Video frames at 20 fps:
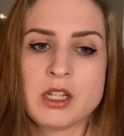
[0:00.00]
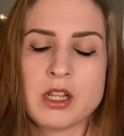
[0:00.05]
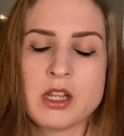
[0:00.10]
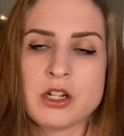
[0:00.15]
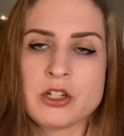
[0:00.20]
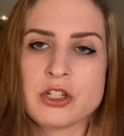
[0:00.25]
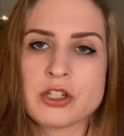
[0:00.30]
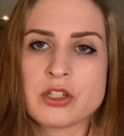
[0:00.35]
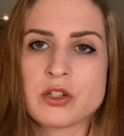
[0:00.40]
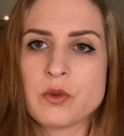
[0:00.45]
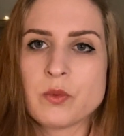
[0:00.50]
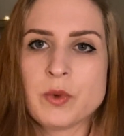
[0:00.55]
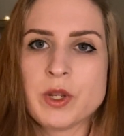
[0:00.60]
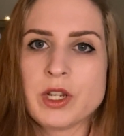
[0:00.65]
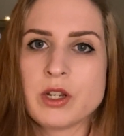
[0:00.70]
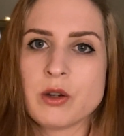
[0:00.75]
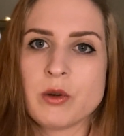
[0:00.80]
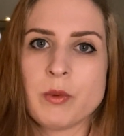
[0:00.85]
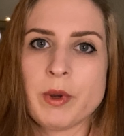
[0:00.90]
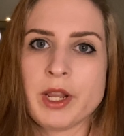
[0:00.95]
just a week
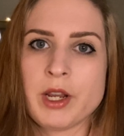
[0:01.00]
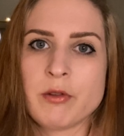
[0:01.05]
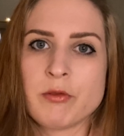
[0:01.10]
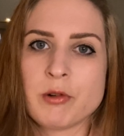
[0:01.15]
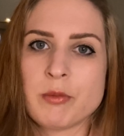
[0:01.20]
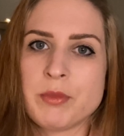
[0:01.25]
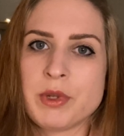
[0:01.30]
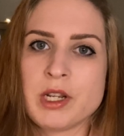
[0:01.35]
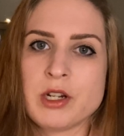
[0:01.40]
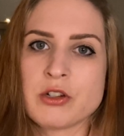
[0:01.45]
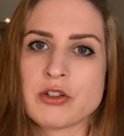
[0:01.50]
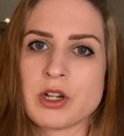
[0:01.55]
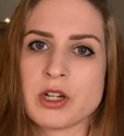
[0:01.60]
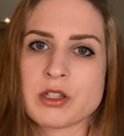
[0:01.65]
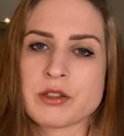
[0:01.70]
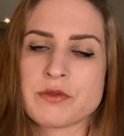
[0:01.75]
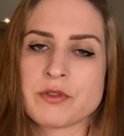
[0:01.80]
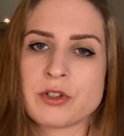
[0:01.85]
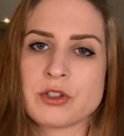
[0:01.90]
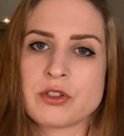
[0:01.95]
away from being
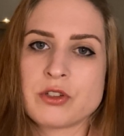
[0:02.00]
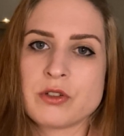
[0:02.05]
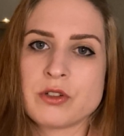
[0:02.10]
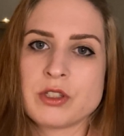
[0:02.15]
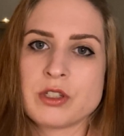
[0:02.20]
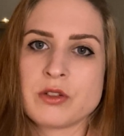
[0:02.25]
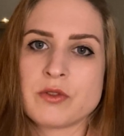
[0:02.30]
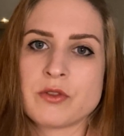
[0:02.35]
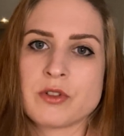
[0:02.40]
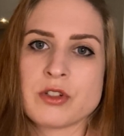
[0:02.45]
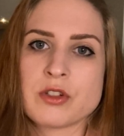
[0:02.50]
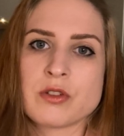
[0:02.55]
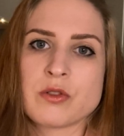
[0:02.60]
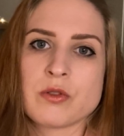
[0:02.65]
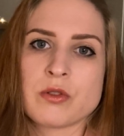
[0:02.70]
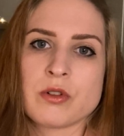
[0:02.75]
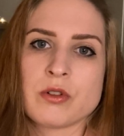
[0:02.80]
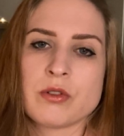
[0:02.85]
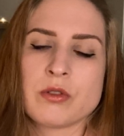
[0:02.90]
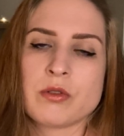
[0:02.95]
transferred to a different
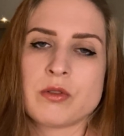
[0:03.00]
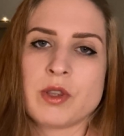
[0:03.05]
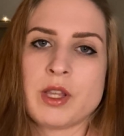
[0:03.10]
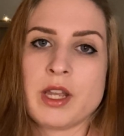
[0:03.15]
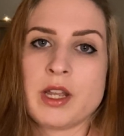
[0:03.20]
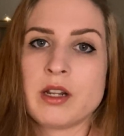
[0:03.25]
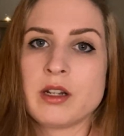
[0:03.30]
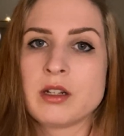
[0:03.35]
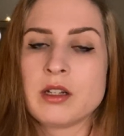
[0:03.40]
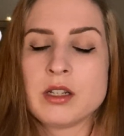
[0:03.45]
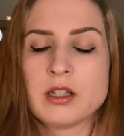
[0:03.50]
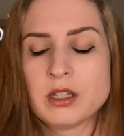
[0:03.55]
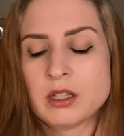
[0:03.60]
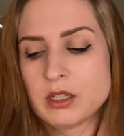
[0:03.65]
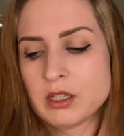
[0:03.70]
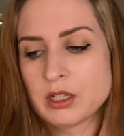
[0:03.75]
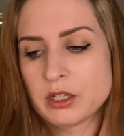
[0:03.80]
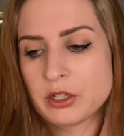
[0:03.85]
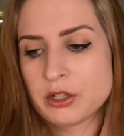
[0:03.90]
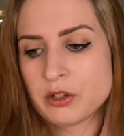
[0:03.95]
store, though that
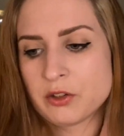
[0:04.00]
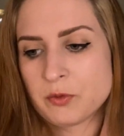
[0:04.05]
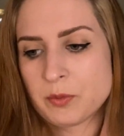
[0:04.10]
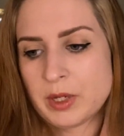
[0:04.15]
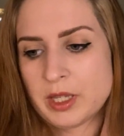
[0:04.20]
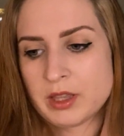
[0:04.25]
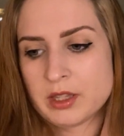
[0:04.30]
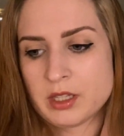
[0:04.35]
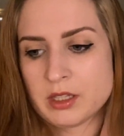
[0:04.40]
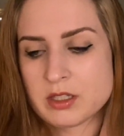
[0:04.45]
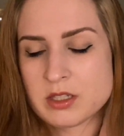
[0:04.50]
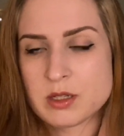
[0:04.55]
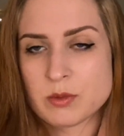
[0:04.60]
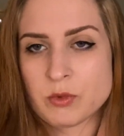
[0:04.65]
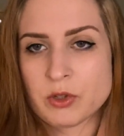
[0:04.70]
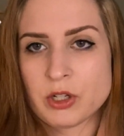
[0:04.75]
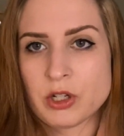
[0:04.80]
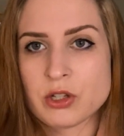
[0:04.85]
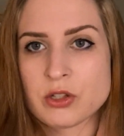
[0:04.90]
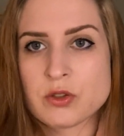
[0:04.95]
could have meant that
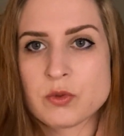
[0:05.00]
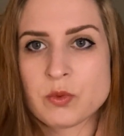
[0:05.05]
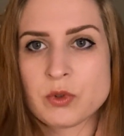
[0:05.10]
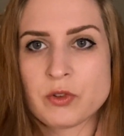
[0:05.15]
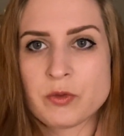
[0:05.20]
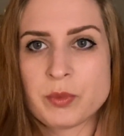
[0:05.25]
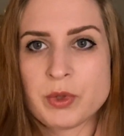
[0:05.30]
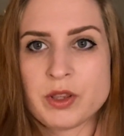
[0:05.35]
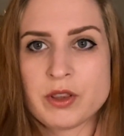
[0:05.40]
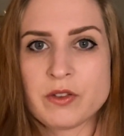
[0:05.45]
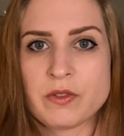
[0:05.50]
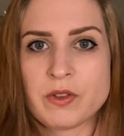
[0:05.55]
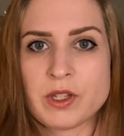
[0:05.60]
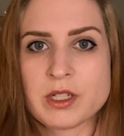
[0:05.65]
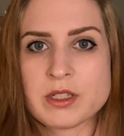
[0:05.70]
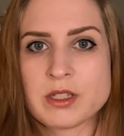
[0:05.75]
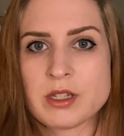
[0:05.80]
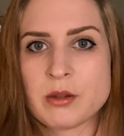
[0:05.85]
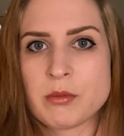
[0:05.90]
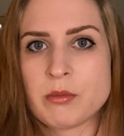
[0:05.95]
someone else would have been the
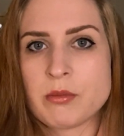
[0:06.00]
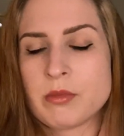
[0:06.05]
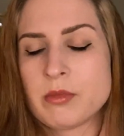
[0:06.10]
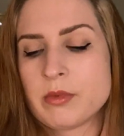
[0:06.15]
victim.